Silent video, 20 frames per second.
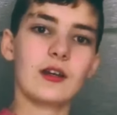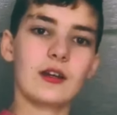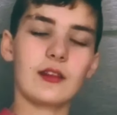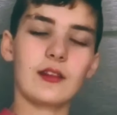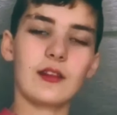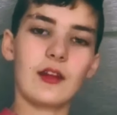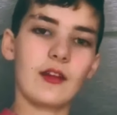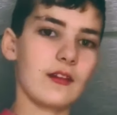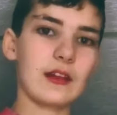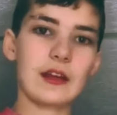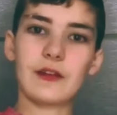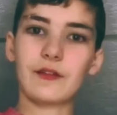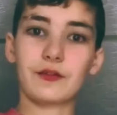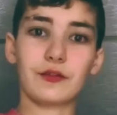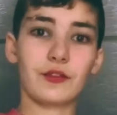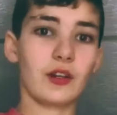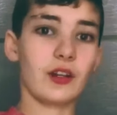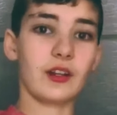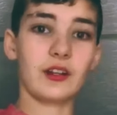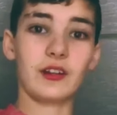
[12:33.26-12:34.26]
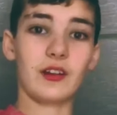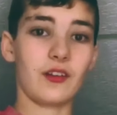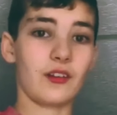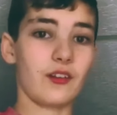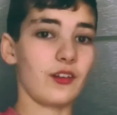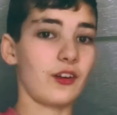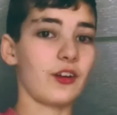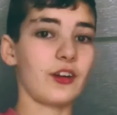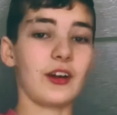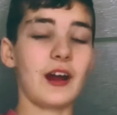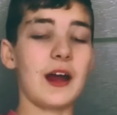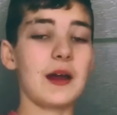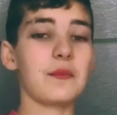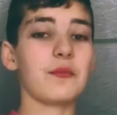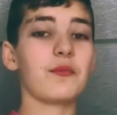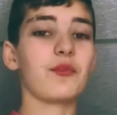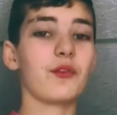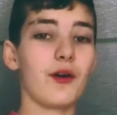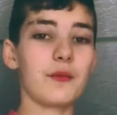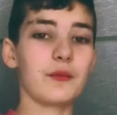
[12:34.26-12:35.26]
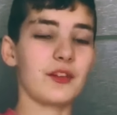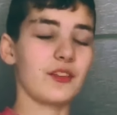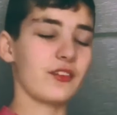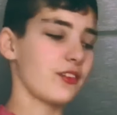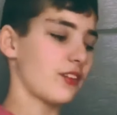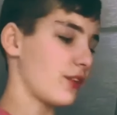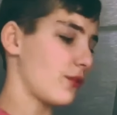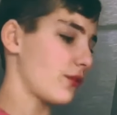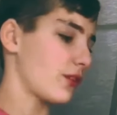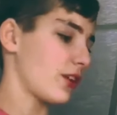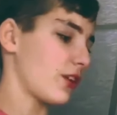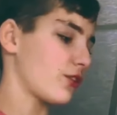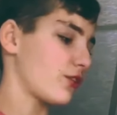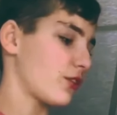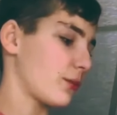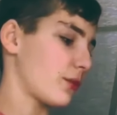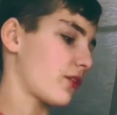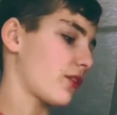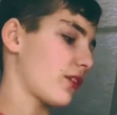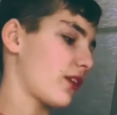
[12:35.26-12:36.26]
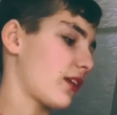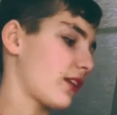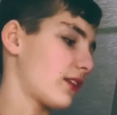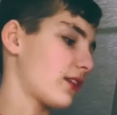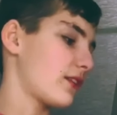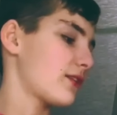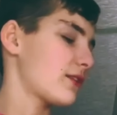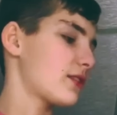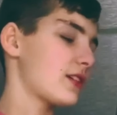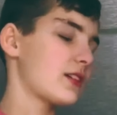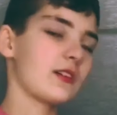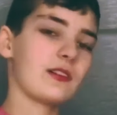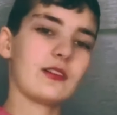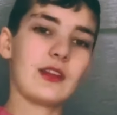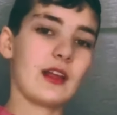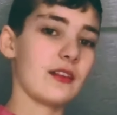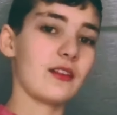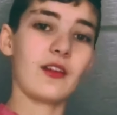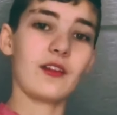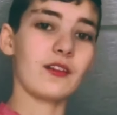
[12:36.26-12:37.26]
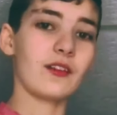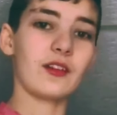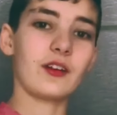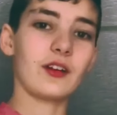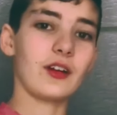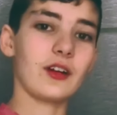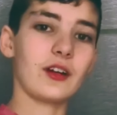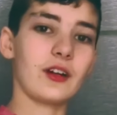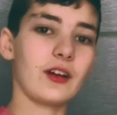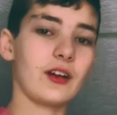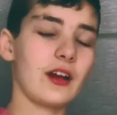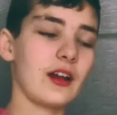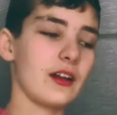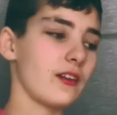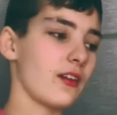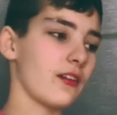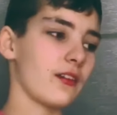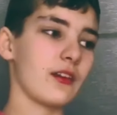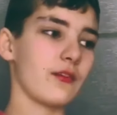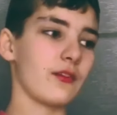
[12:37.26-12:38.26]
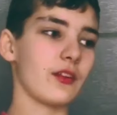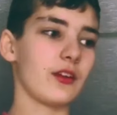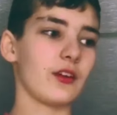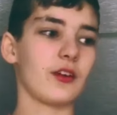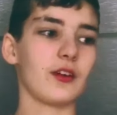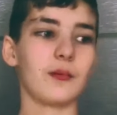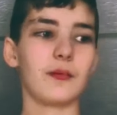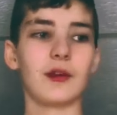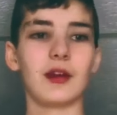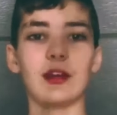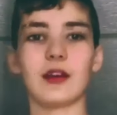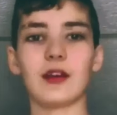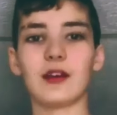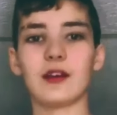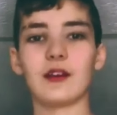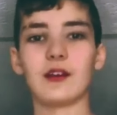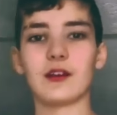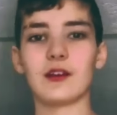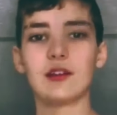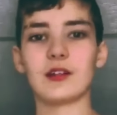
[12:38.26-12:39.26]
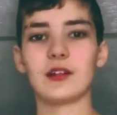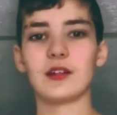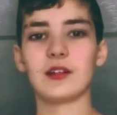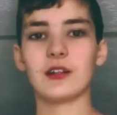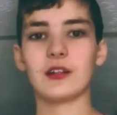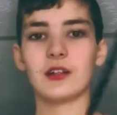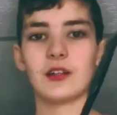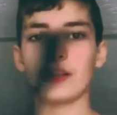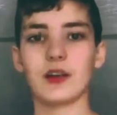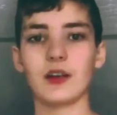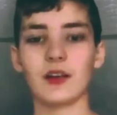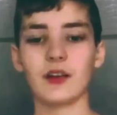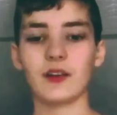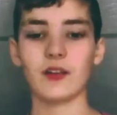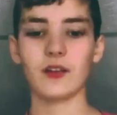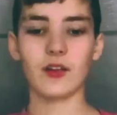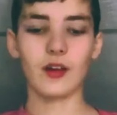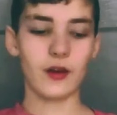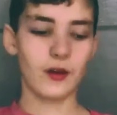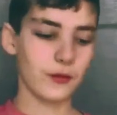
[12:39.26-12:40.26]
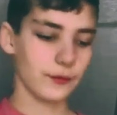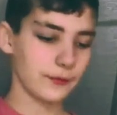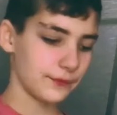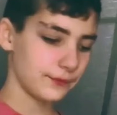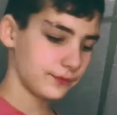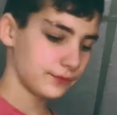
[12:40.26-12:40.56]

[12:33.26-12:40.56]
this, it really doesn't hurt. I promise you 100%. That doesn't hurt. It doesn't even hurt me. So